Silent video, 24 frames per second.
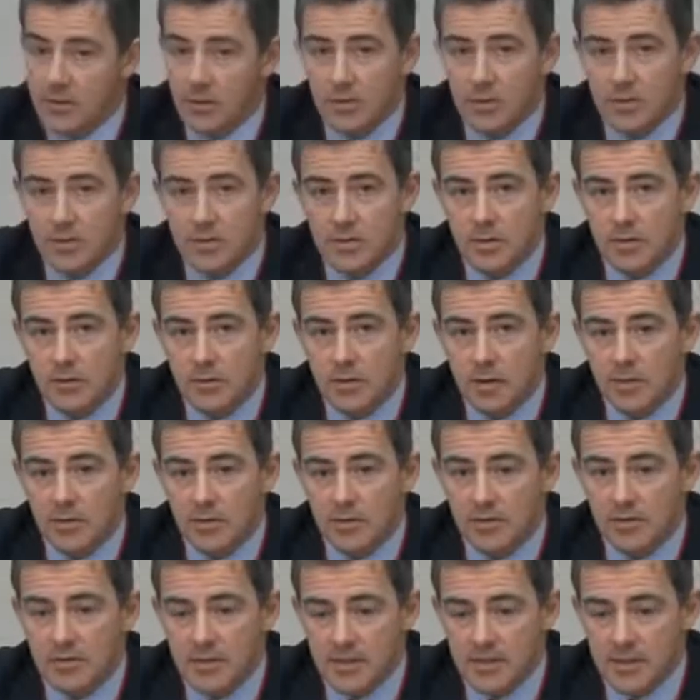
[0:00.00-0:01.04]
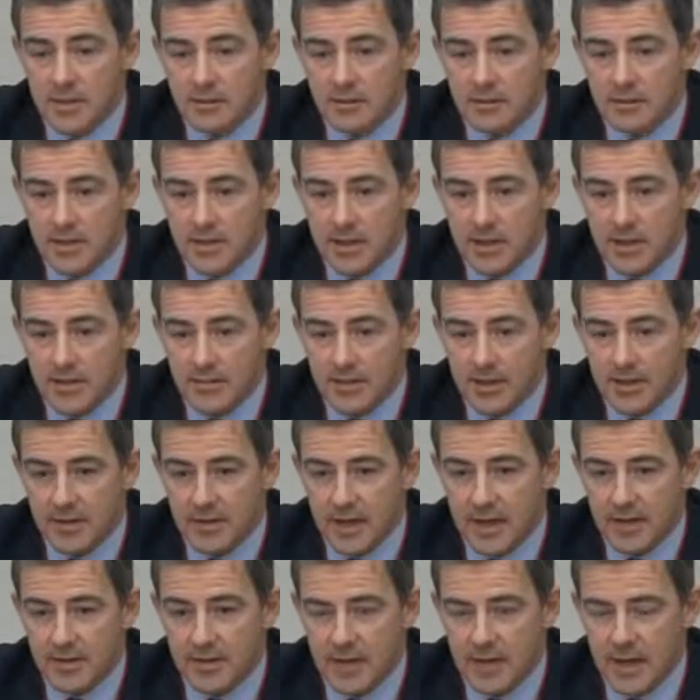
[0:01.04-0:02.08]
So a couple of things I would say about
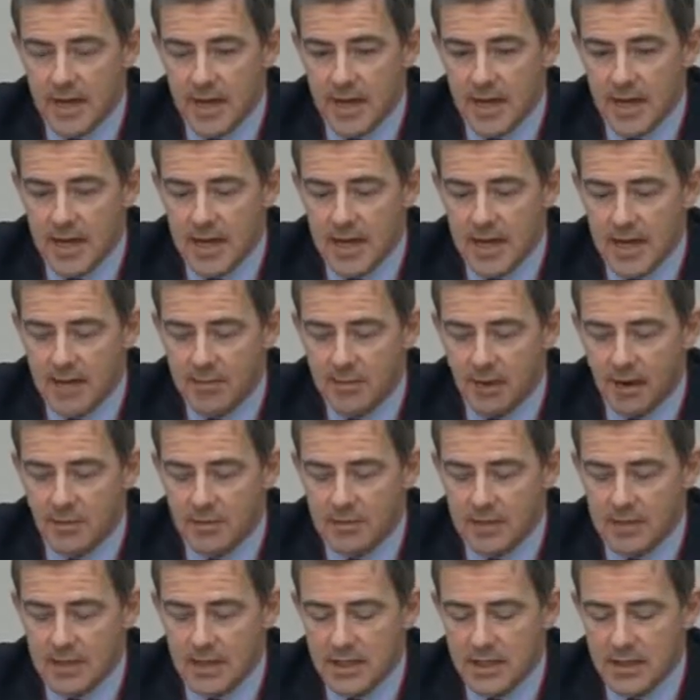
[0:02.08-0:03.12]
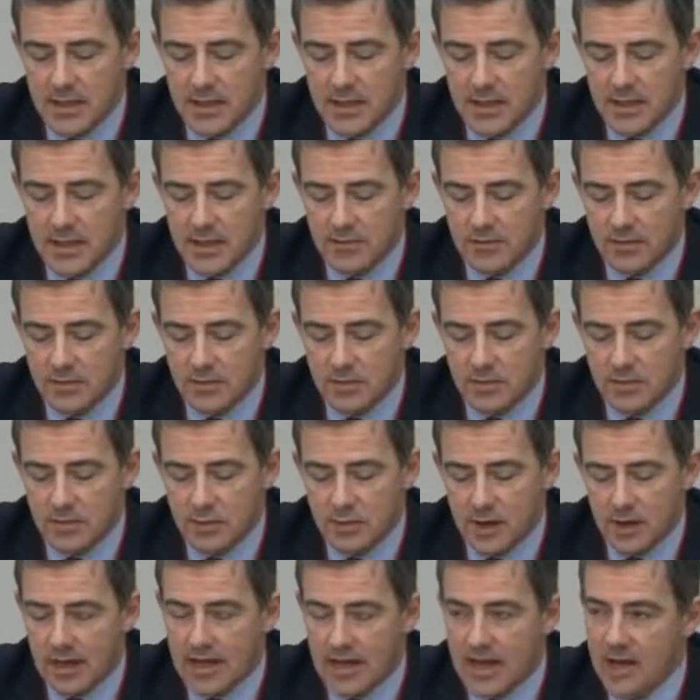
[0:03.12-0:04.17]
that. I would say if you look
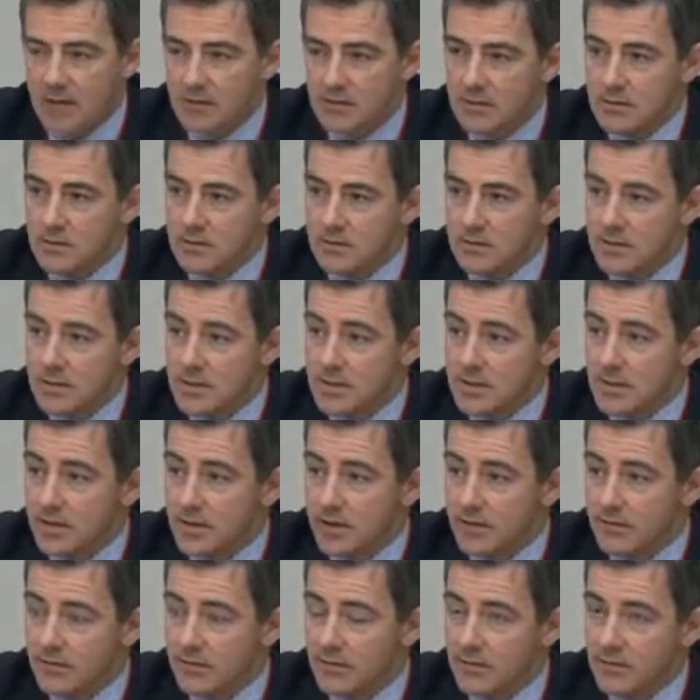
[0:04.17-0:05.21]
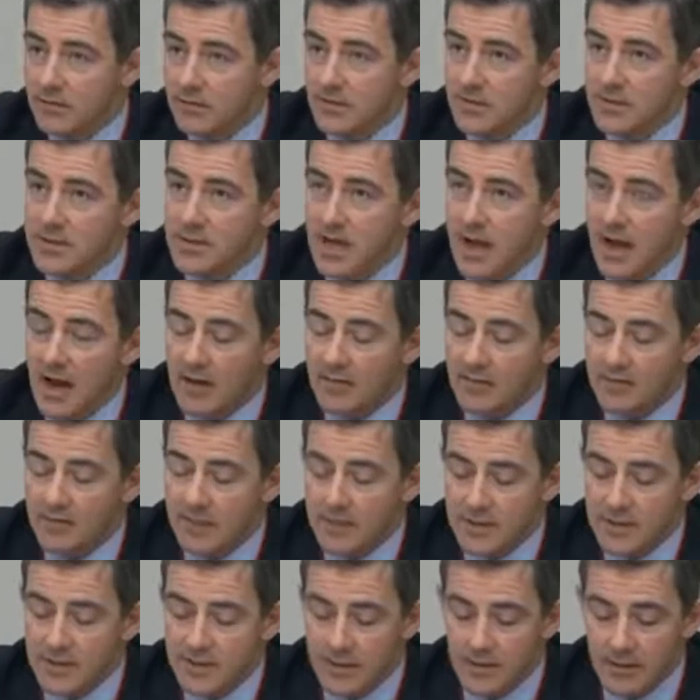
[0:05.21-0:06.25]
to our accounts this year, for the first half
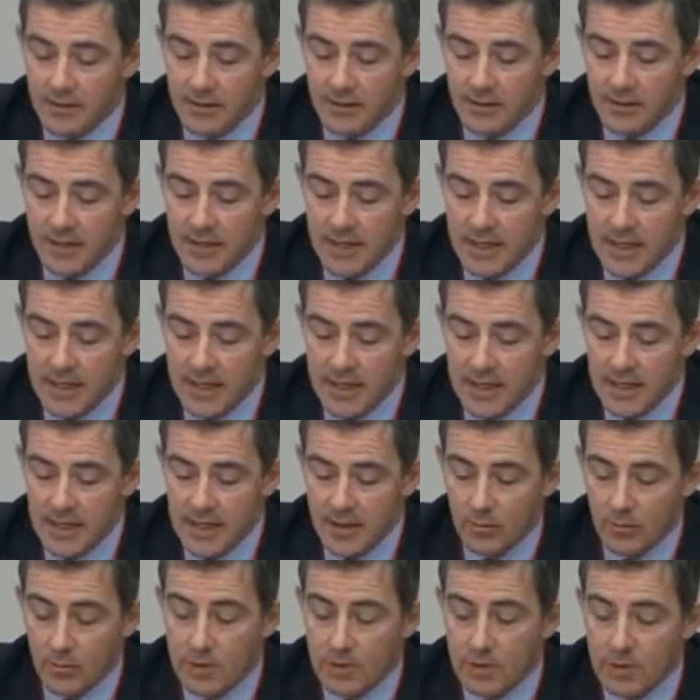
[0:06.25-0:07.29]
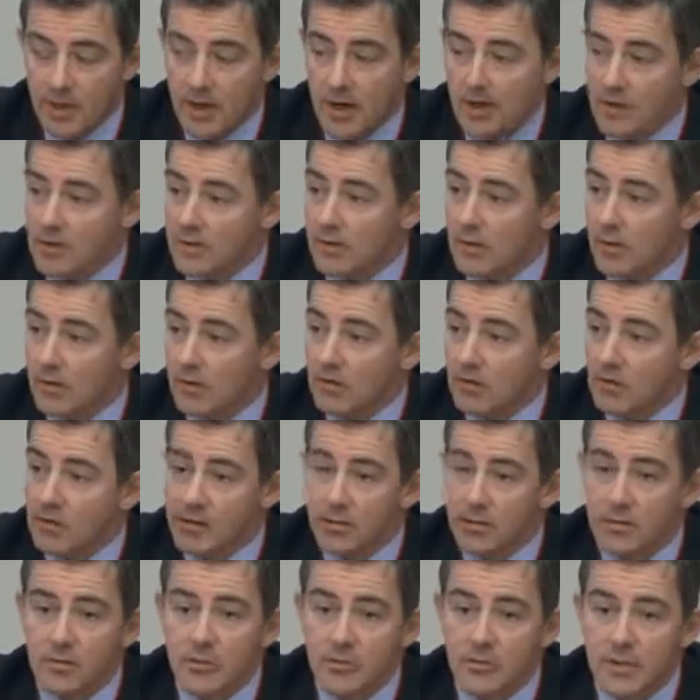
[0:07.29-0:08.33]
of this year, we charged off
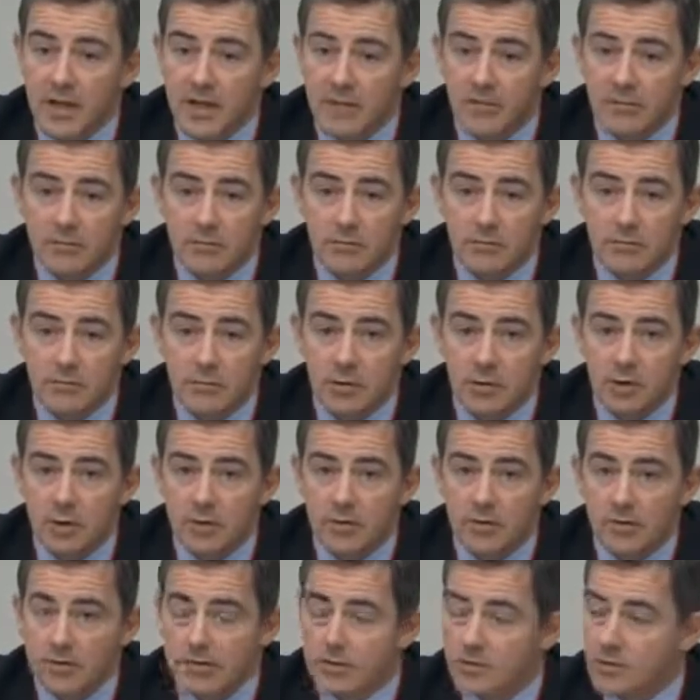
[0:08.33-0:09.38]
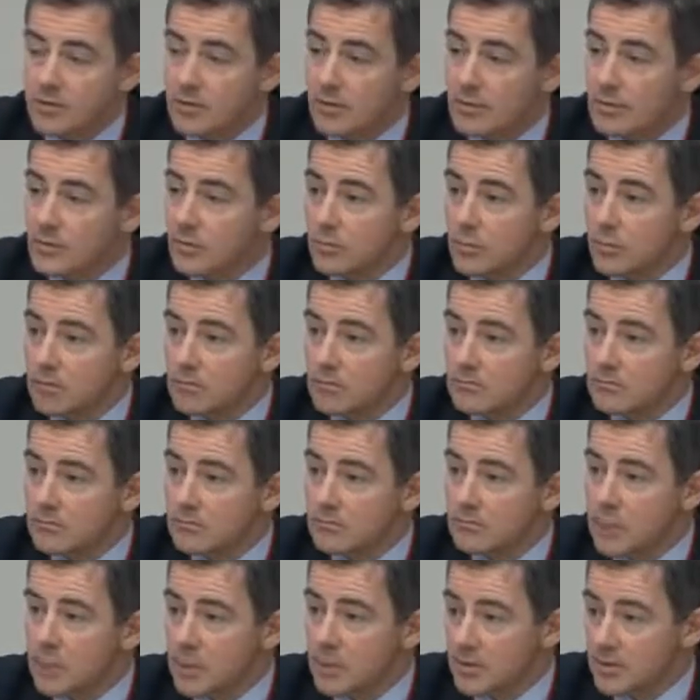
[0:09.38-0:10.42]
at a group level €121
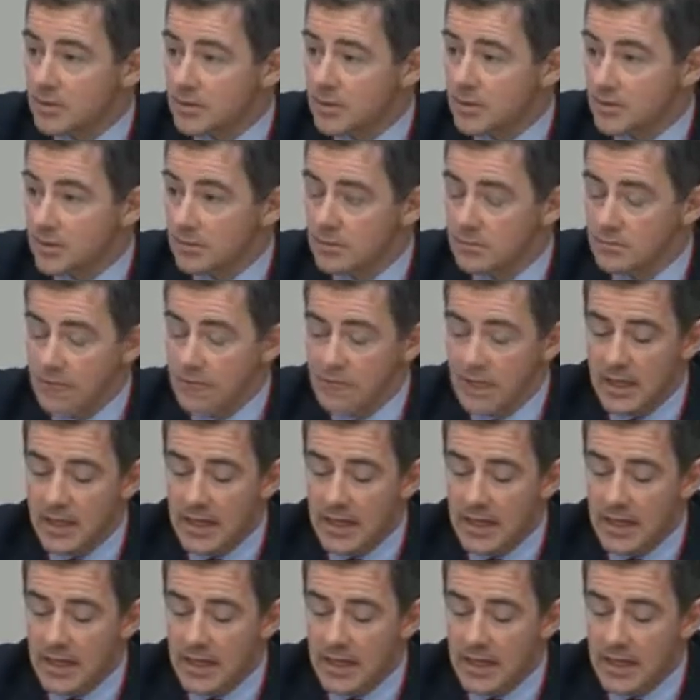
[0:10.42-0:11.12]
million.